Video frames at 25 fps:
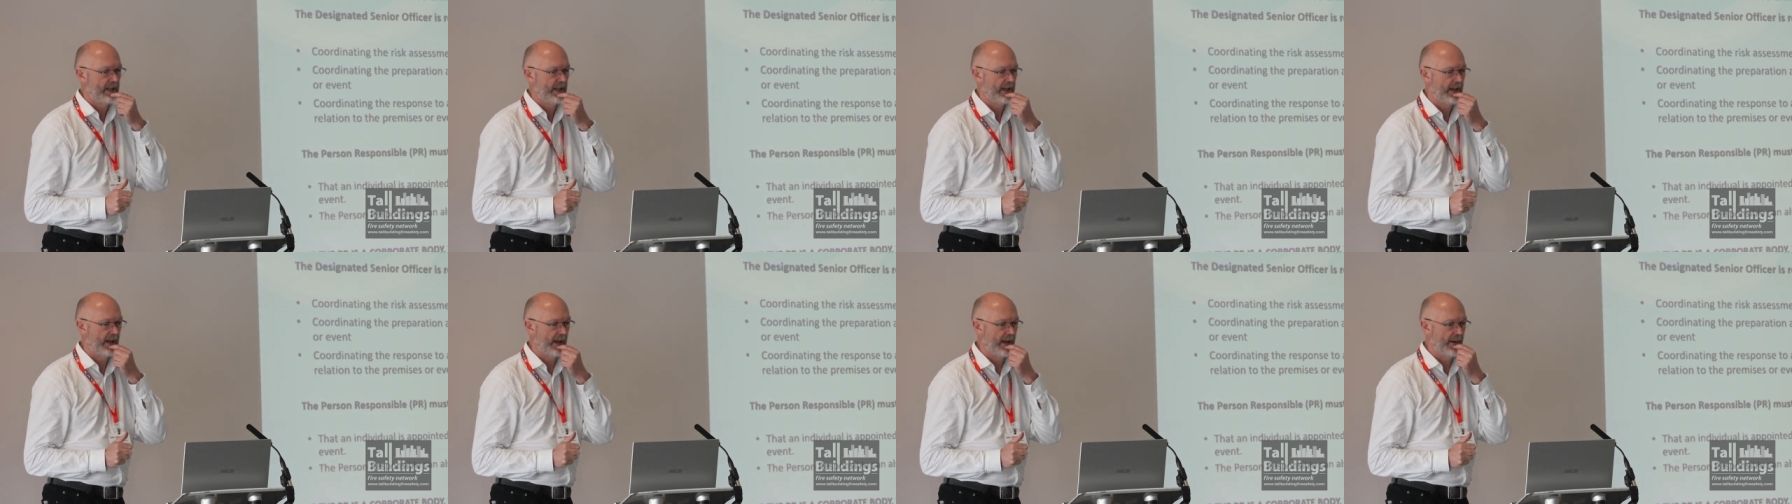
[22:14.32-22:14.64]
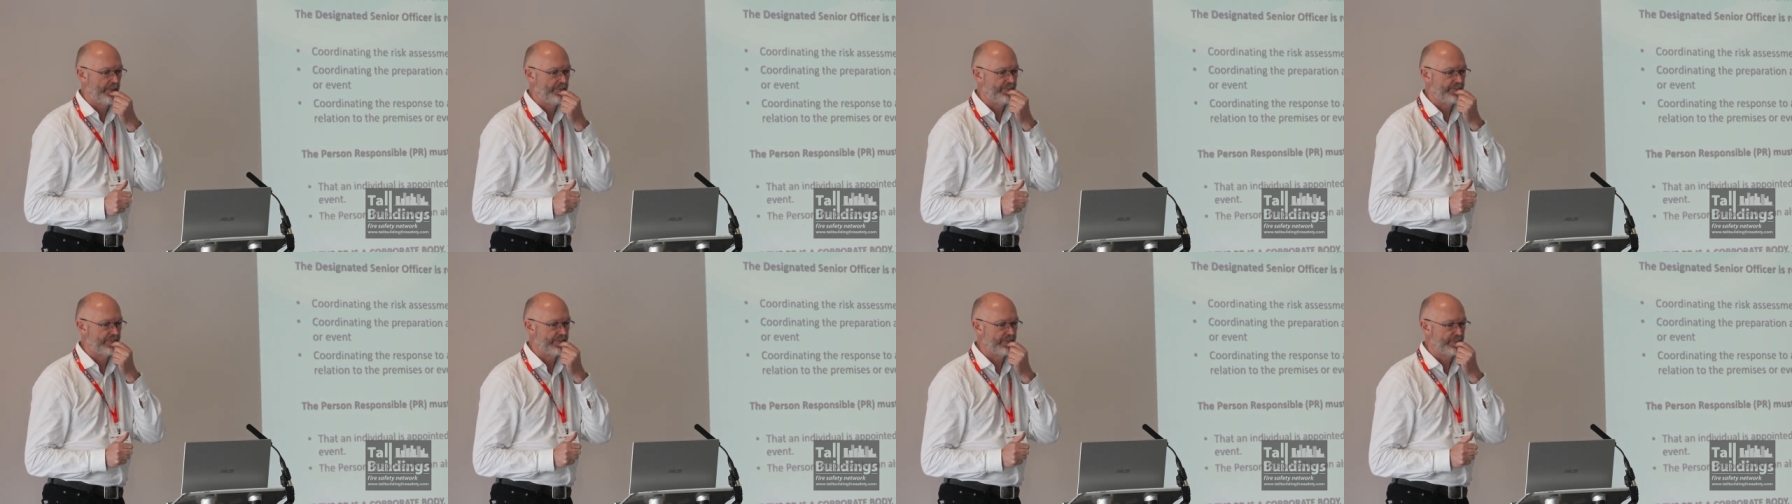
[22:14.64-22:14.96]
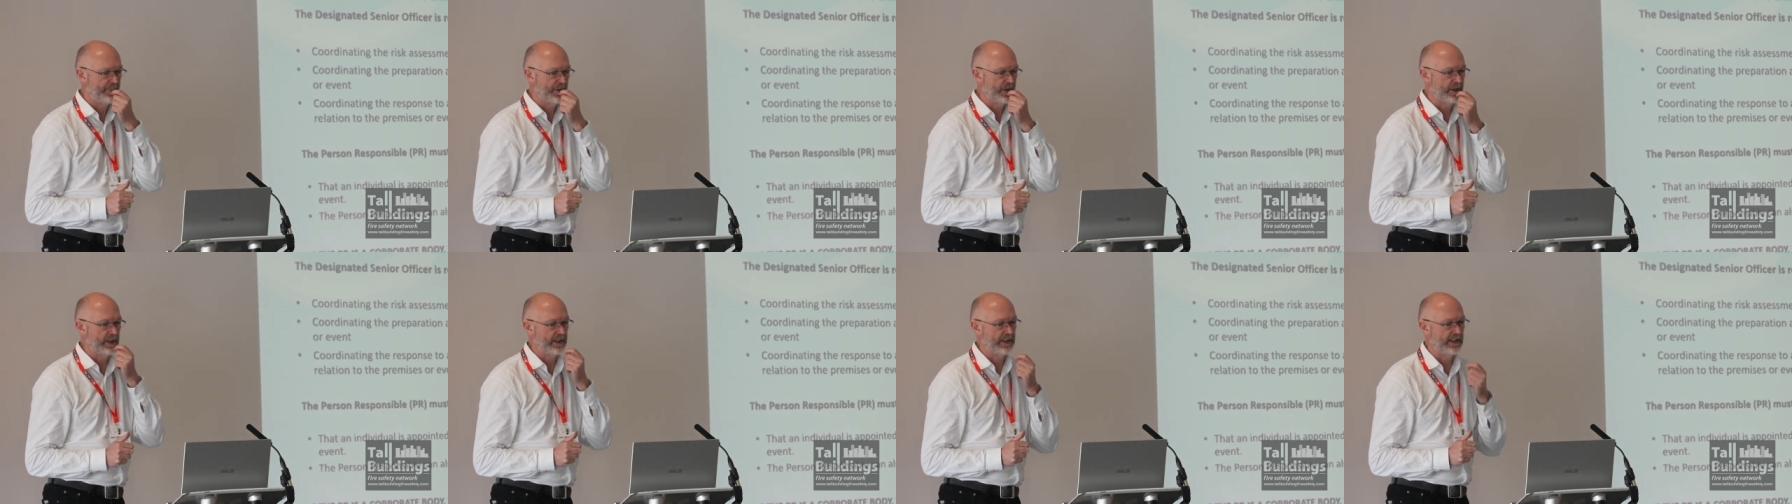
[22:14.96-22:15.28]
Um,
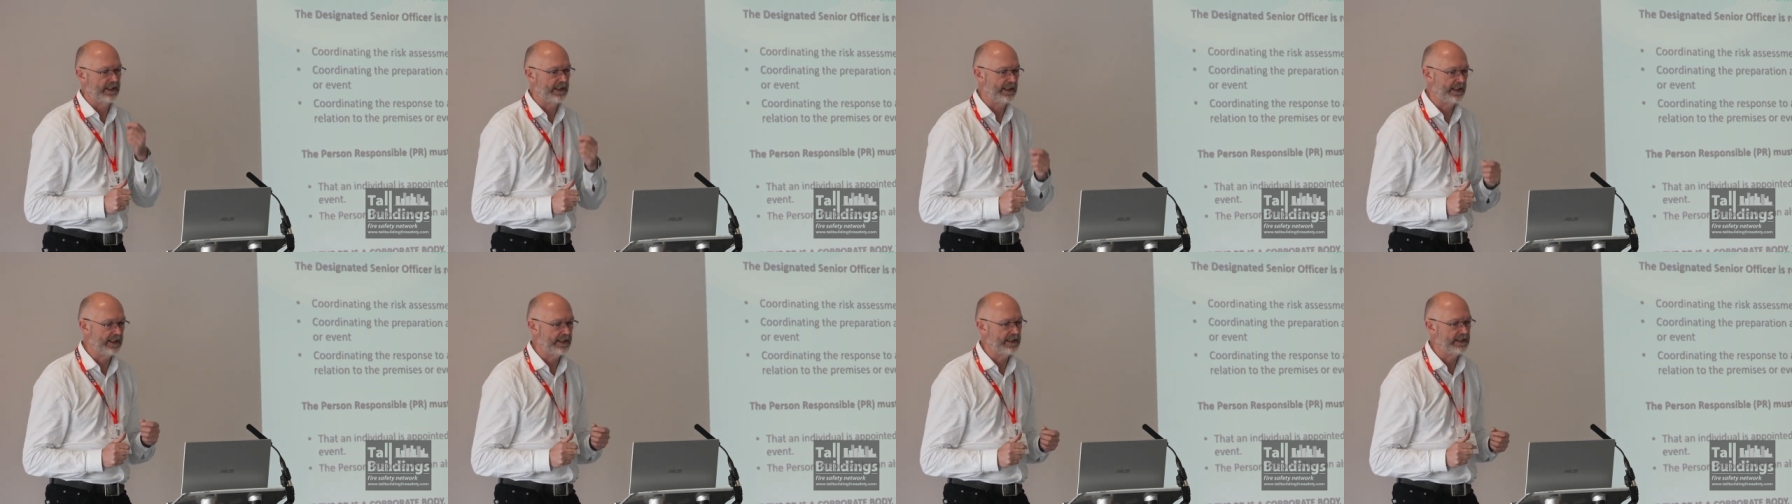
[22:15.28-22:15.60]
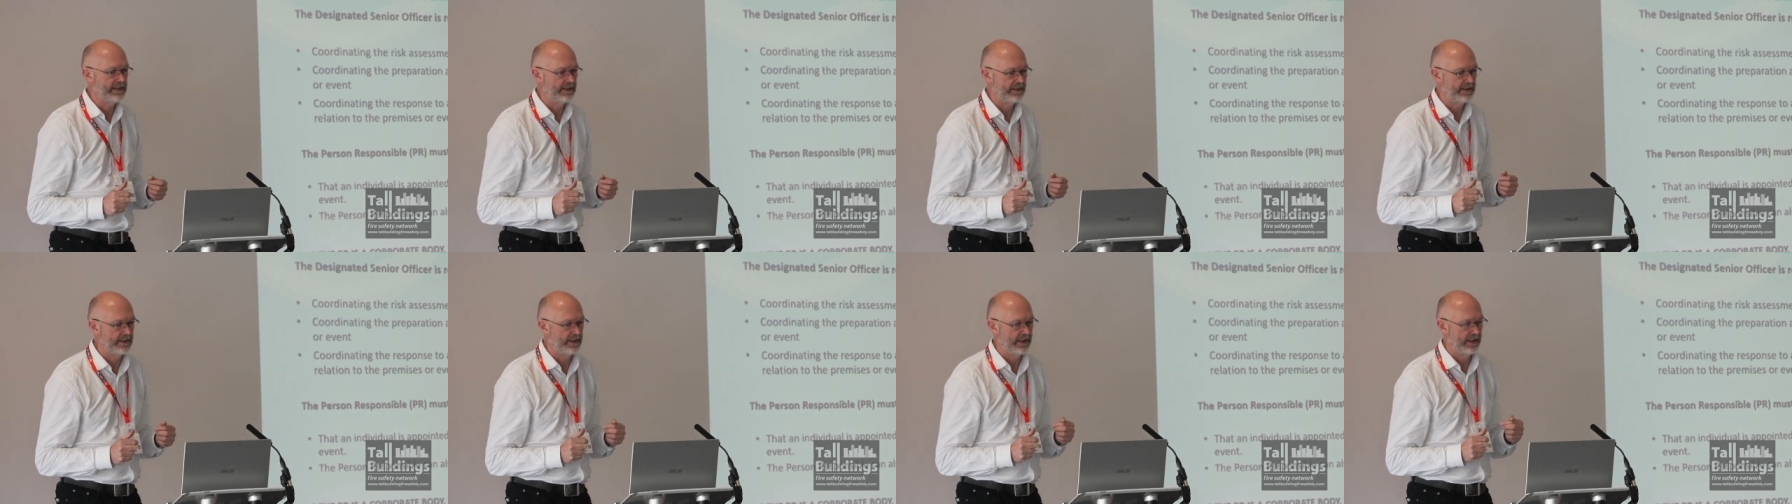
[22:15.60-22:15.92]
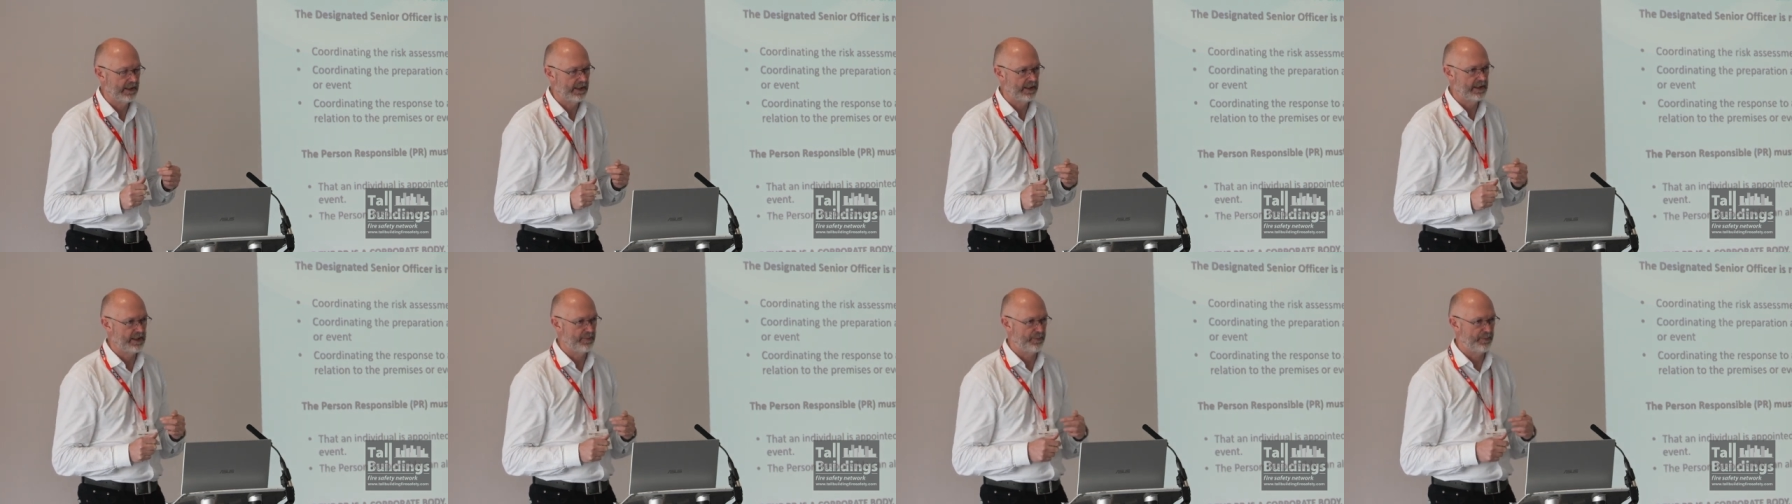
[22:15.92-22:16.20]
but clearly, uh,